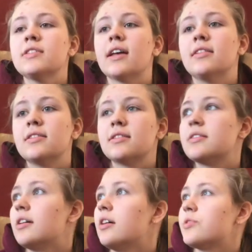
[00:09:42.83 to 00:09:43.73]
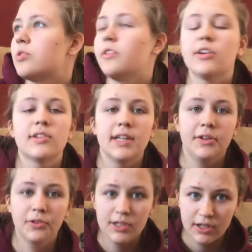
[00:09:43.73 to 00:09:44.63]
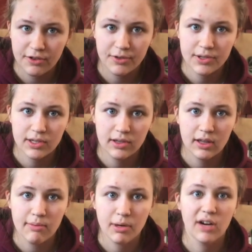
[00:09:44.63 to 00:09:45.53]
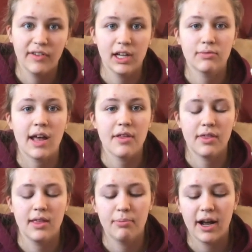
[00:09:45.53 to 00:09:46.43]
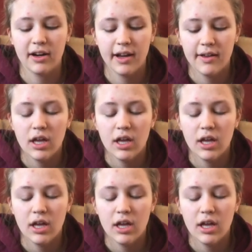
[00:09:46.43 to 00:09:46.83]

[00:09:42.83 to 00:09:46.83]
it's sort of your signal to use the imperfect rather than the preterite.